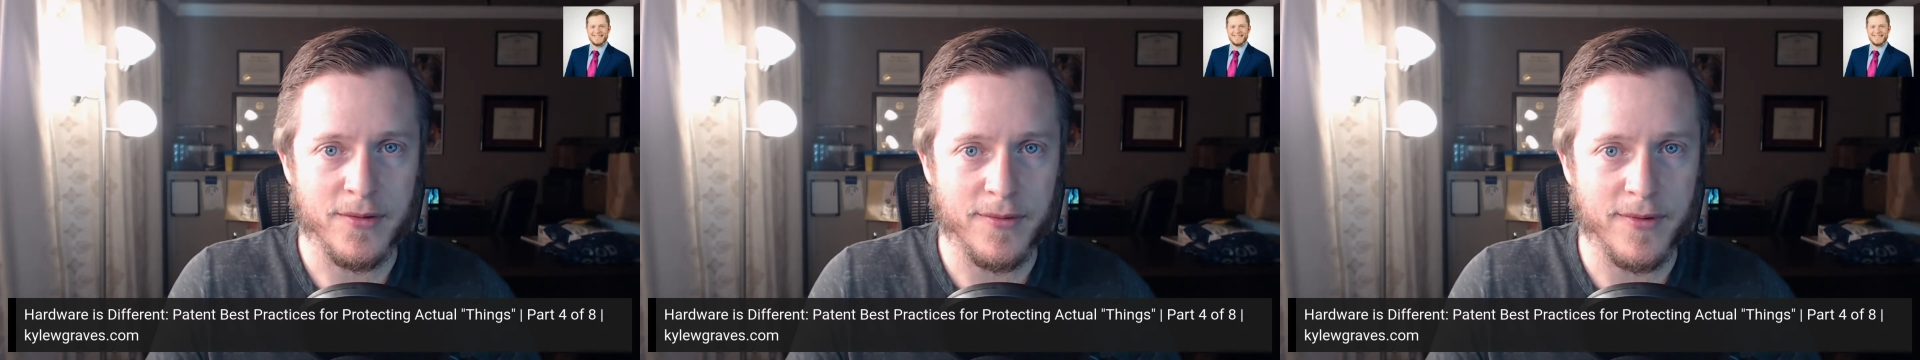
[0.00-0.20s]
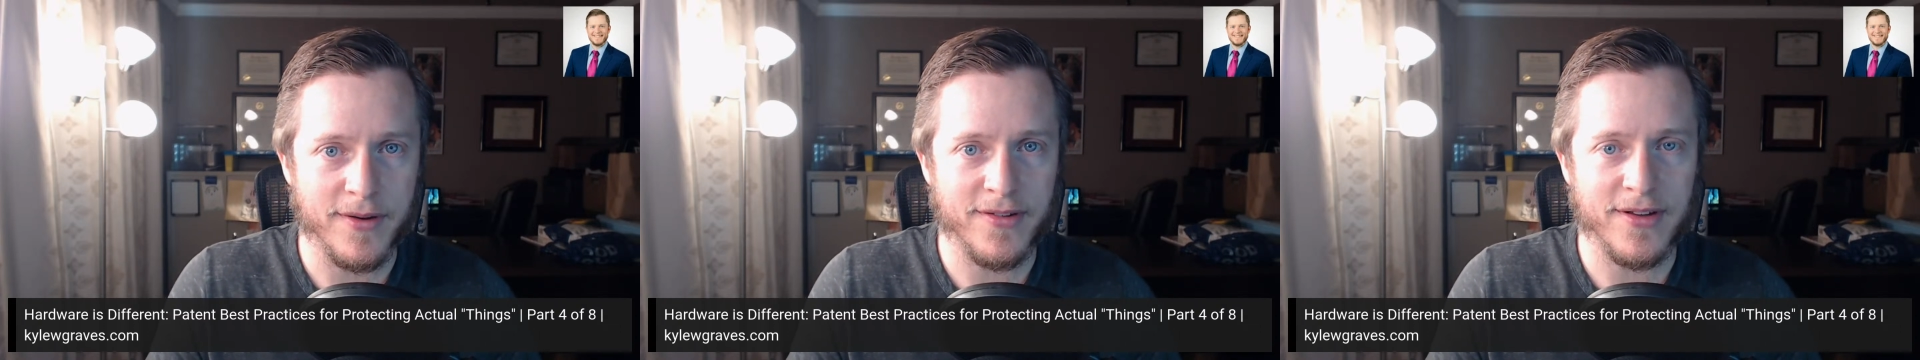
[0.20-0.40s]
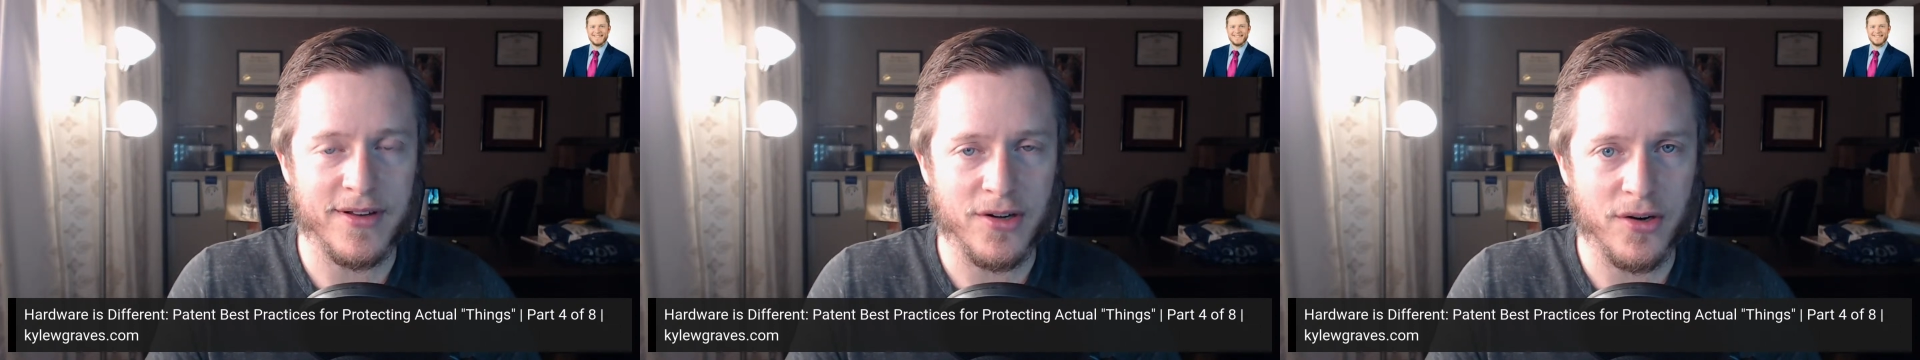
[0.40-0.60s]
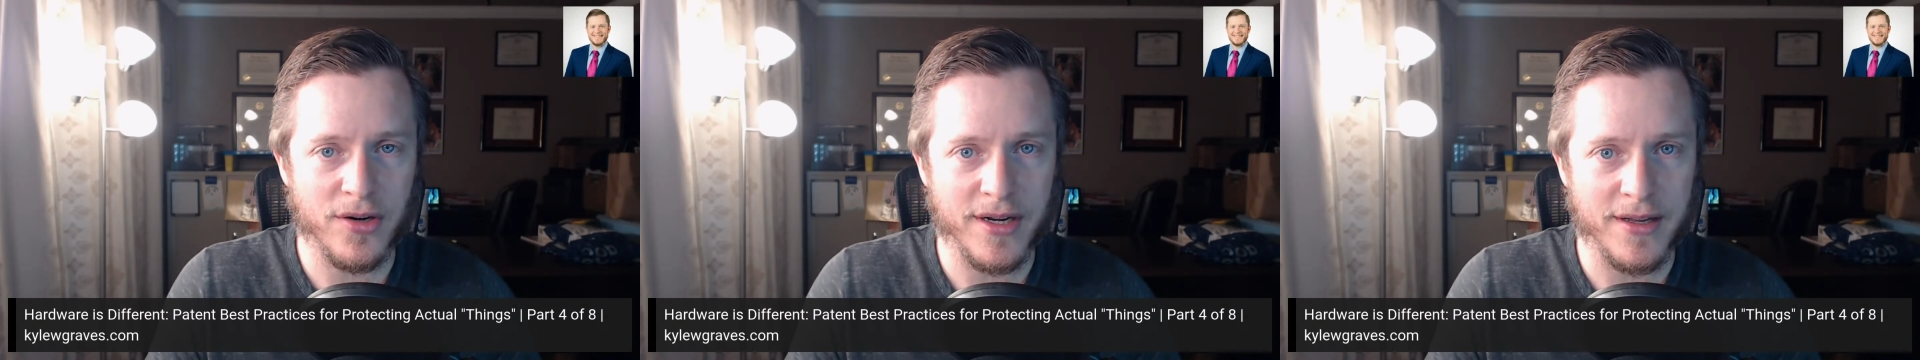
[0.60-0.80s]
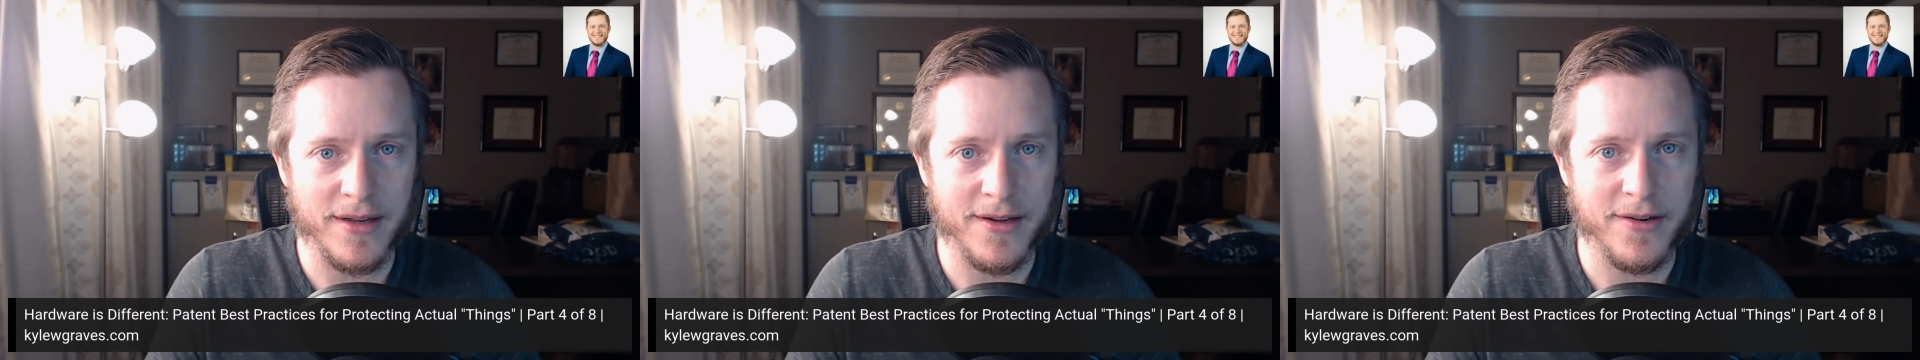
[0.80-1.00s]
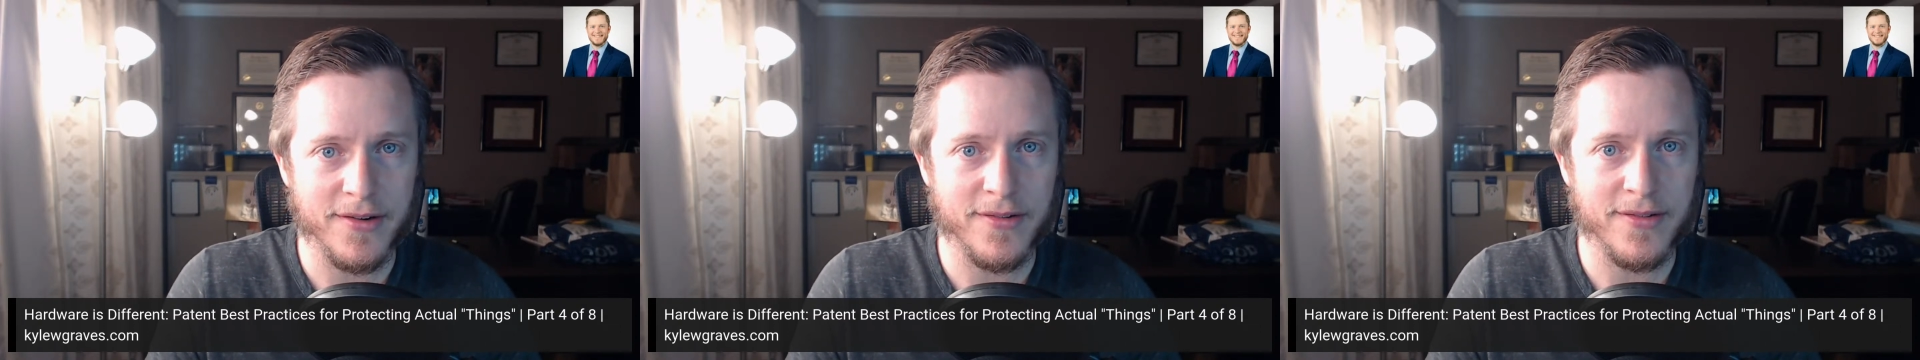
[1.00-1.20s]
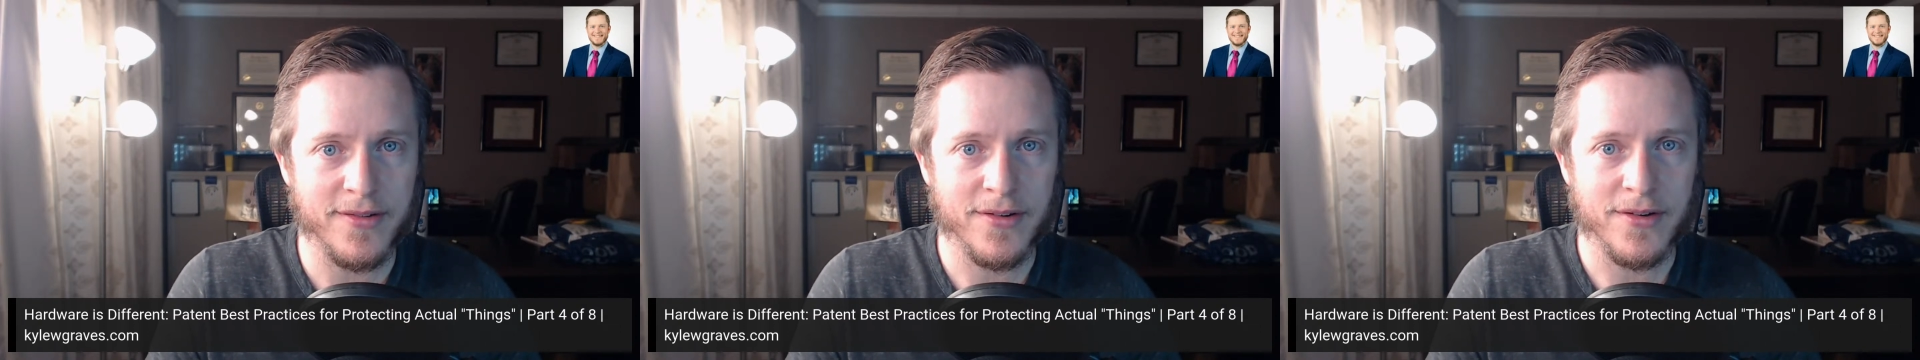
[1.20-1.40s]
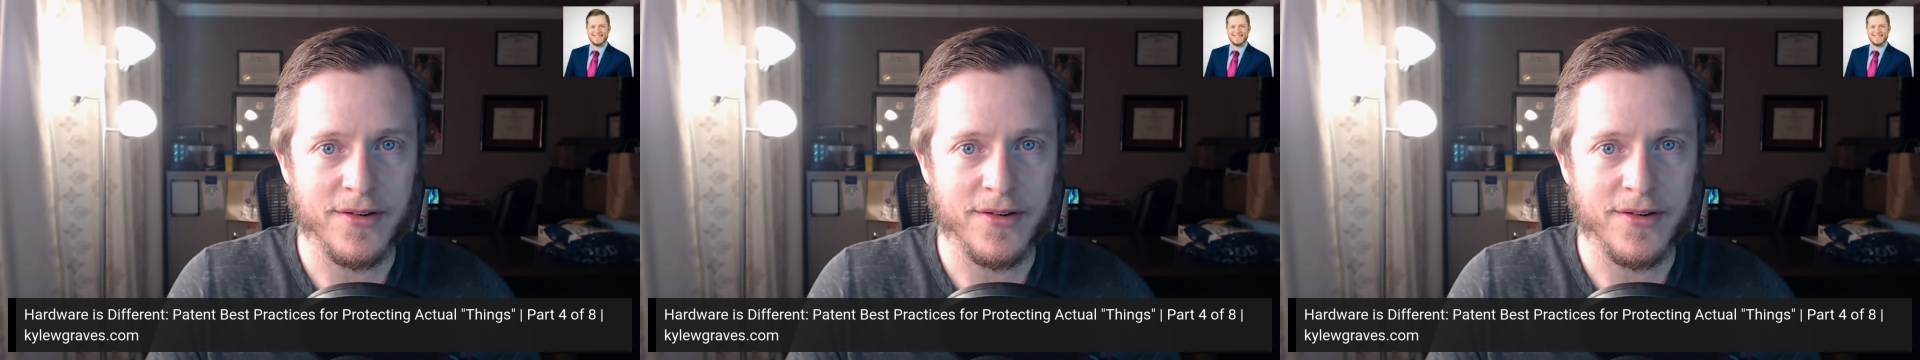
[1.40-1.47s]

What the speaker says: Once you turn it loose,